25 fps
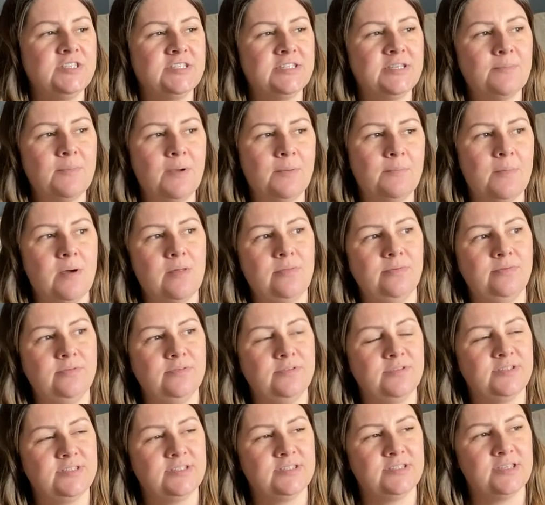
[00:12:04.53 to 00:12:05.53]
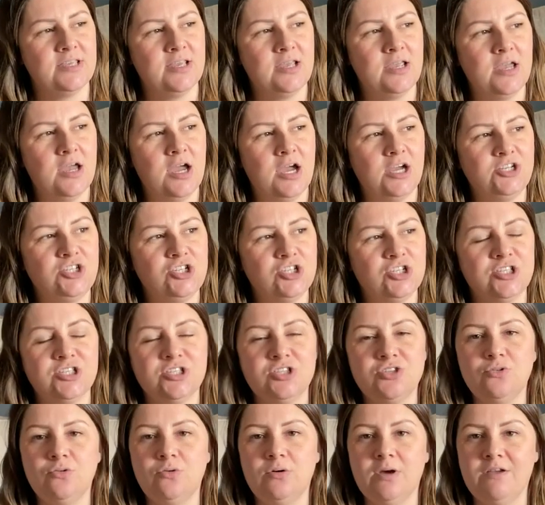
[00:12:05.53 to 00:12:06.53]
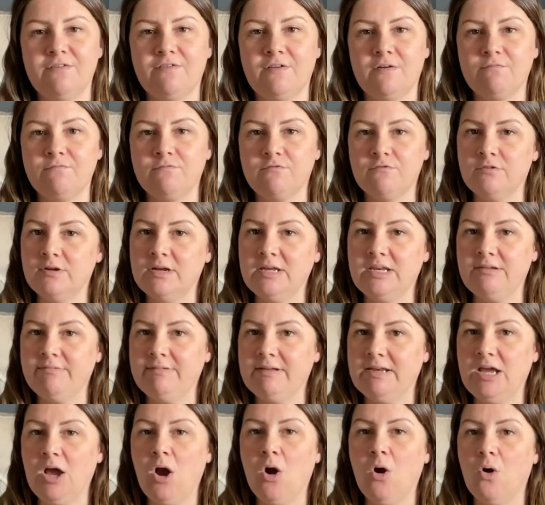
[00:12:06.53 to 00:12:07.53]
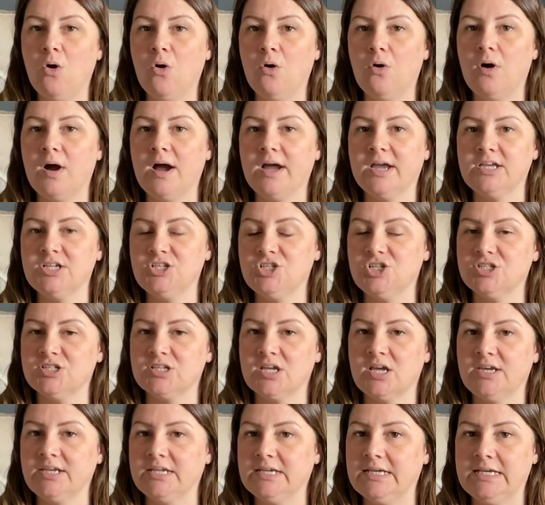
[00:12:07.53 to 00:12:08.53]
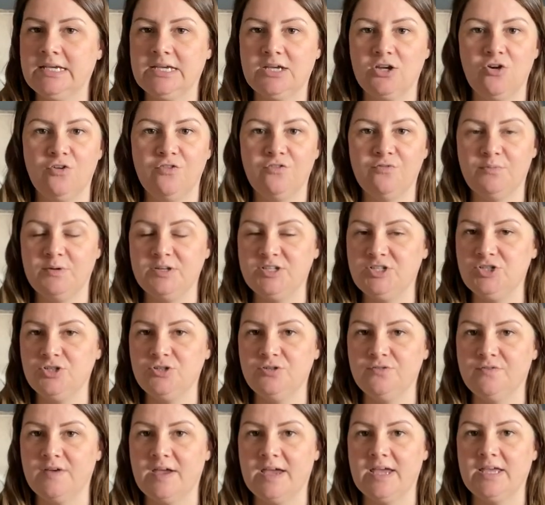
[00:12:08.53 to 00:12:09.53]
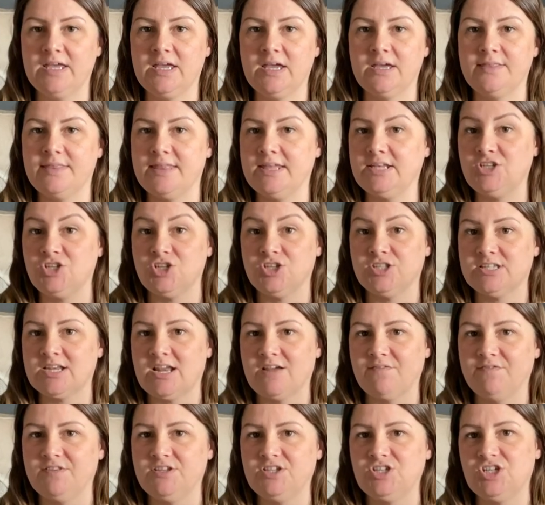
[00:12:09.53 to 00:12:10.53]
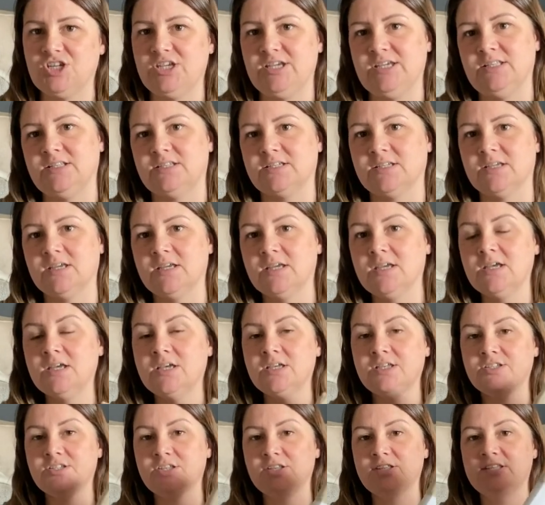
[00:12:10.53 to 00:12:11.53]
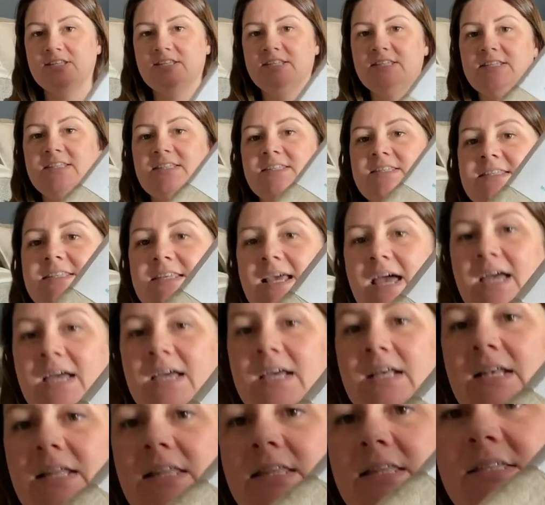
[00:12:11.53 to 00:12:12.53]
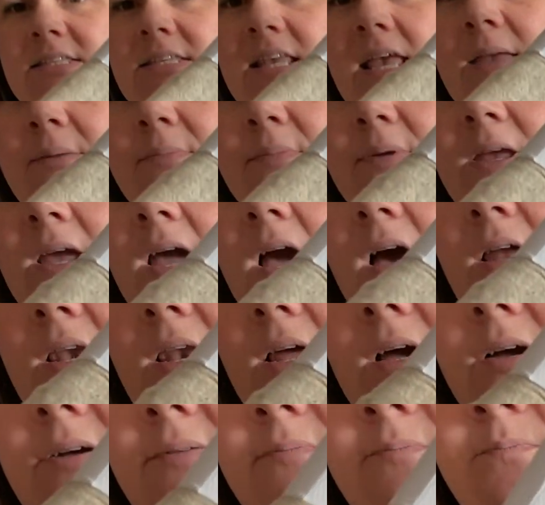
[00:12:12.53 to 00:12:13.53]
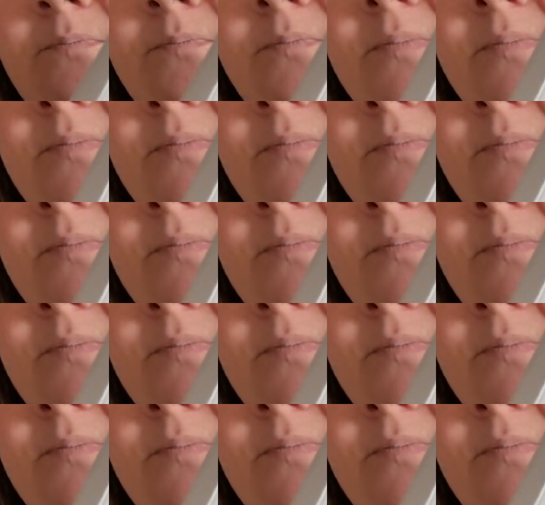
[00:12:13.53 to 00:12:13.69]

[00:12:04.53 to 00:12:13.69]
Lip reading: summer months, I just thought if I'm really, really hot, I can just kind of kick off my duvet and then just have the sheet. So this is exactly the same color,